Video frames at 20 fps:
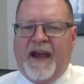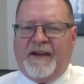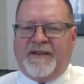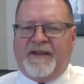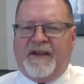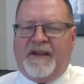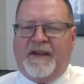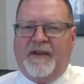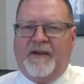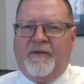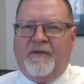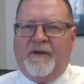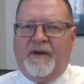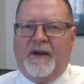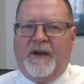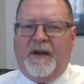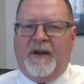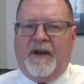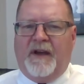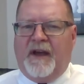execute
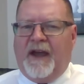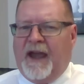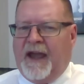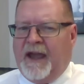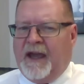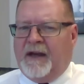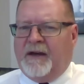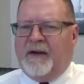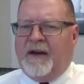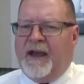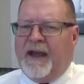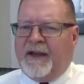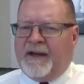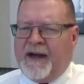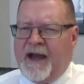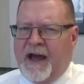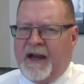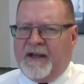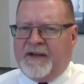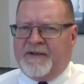an
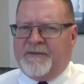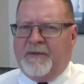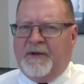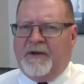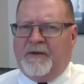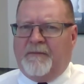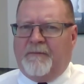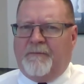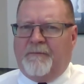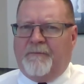acknowledgement.